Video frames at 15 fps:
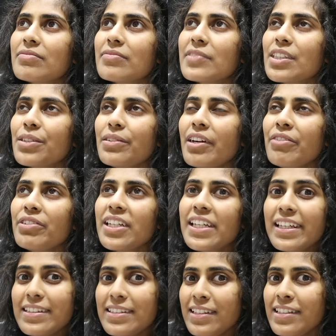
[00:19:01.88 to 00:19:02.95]
So I feel
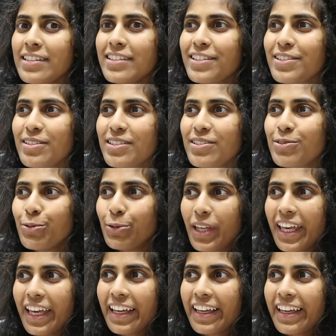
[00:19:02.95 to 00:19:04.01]
like it's easier just
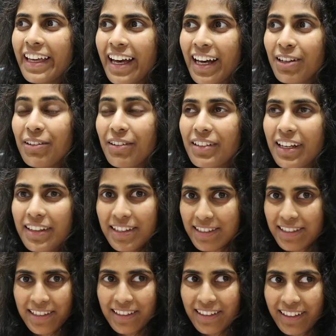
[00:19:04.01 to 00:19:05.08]
talking it out. Like, this
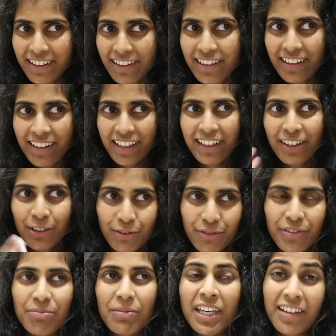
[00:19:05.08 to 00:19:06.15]
is like good
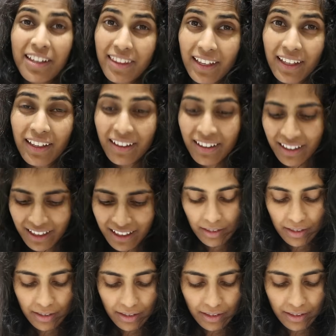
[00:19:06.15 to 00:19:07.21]
for me, I think.
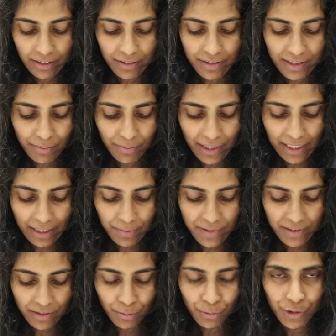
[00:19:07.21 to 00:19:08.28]
I know some
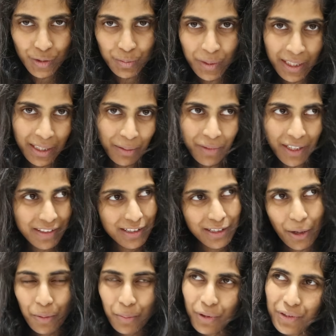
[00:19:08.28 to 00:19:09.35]
clips you watch me and I'm like
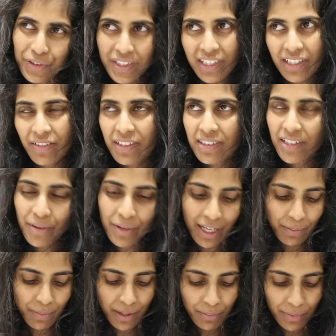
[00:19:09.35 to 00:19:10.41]
so positive and so
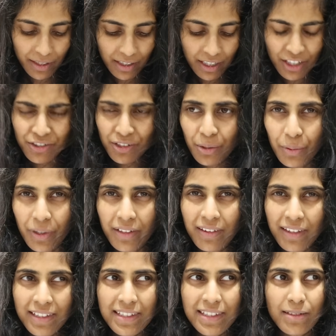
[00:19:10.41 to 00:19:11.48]
happy, but you know what?
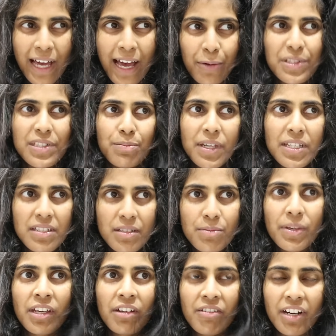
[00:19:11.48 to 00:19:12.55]
This is how it's meant to
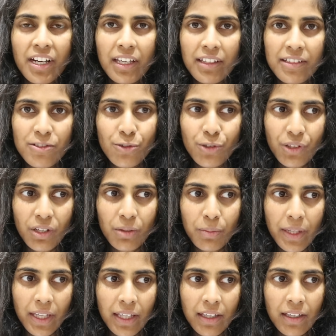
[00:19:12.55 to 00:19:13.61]
be, right? It's not gonna
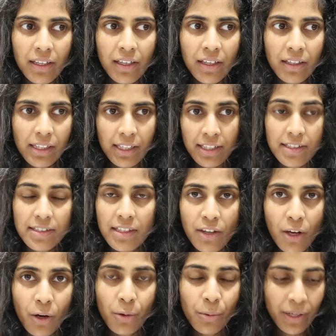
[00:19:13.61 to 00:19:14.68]
be easy
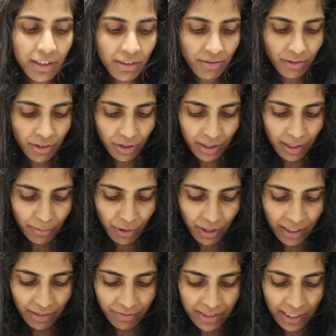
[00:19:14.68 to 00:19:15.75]
the whole way through, and I'm
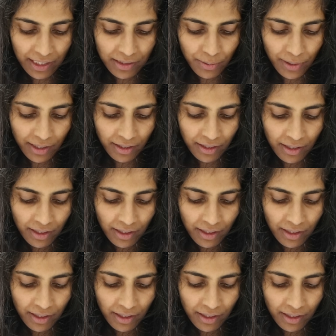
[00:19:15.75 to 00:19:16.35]
gonna have days where